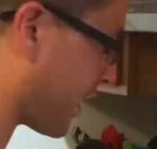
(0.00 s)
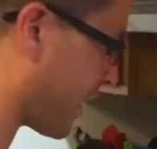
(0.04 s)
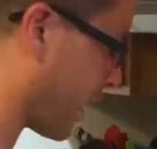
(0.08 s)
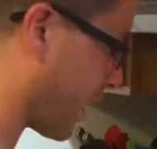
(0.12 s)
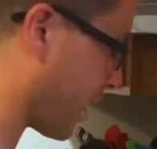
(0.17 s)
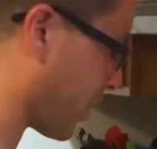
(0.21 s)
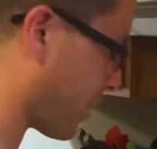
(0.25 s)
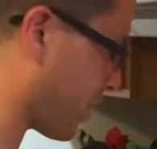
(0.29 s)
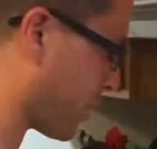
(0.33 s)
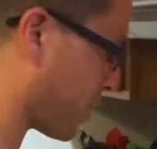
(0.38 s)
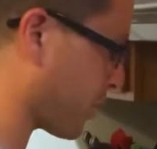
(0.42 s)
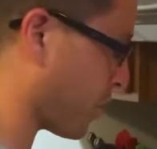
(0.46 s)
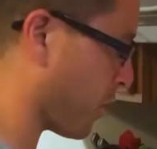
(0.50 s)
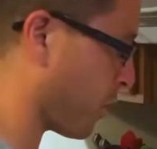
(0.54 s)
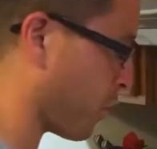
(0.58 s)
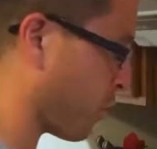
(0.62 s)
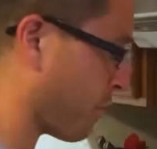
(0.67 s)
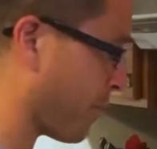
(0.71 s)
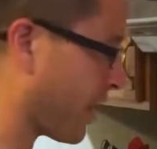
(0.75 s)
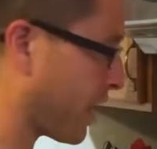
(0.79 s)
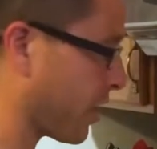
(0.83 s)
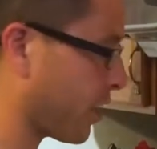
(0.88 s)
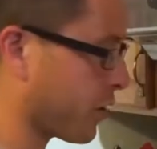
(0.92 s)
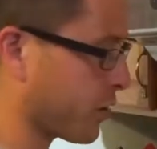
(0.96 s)
calories, so if you're
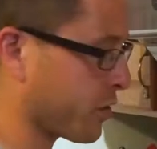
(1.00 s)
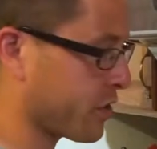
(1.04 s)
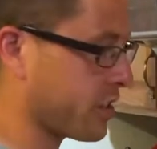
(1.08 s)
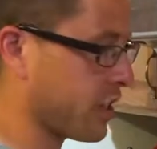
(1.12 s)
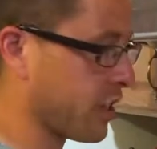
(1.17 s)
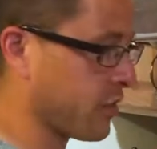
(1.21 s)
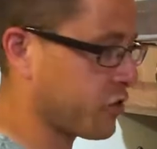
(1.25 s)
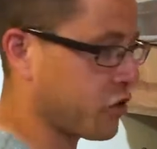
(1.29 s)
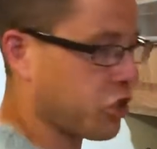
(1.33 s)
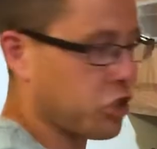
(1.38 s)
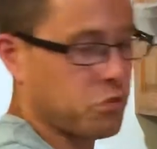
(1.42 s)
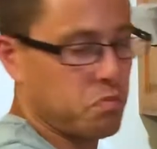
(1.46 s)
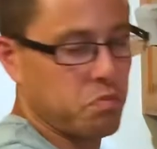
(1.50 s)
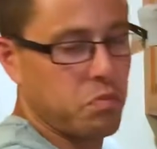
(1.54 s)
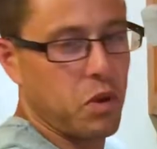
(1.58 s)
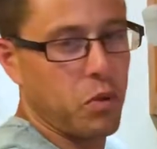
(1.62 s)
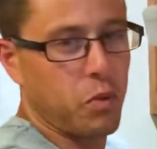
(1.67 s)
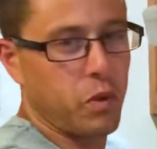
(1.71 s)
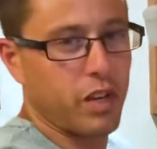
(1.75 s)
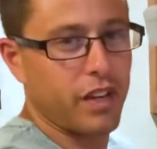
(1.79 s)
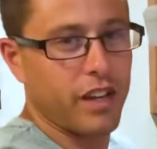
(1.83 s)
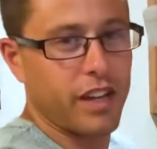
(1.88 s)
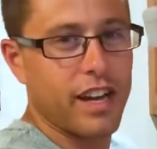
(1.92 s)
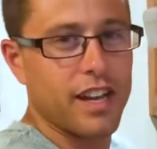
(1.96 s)
making it yourself, just be
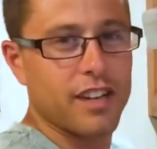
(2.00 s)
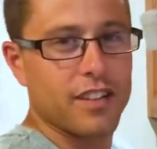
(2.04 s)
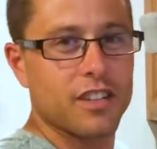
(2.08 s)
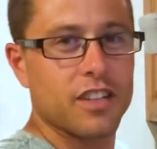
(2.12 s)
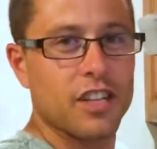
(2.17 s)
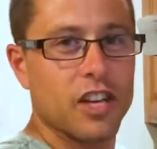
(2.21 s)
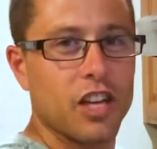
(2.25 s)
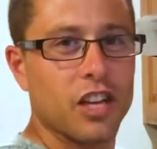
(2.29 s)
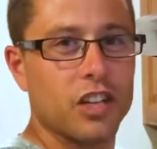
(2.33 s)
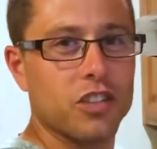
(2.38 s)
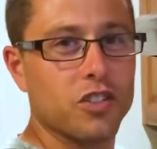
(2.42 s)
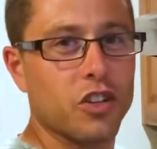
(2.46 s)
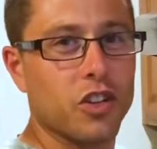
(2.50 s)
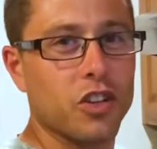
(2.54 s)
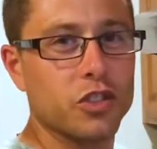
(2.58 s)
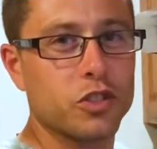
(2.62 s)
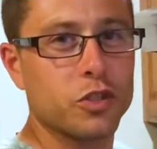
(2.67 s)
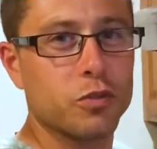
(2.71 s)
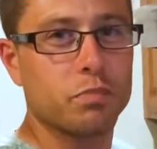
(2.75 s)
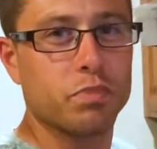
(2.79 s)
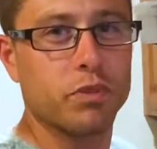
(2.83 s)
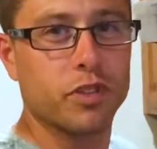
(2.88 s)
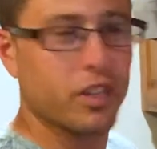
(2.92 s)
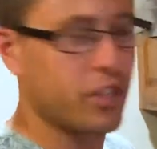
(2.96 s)
aware of that. As long as
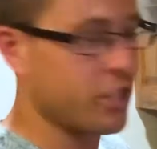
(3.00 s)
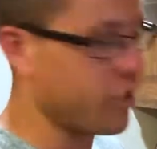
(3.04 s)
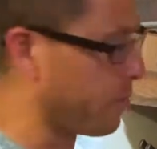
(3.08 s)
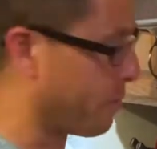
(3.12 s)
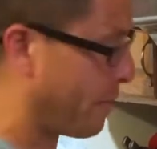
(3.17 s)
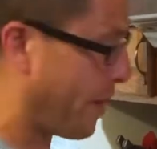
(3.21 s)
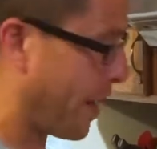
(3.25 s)
you put it in your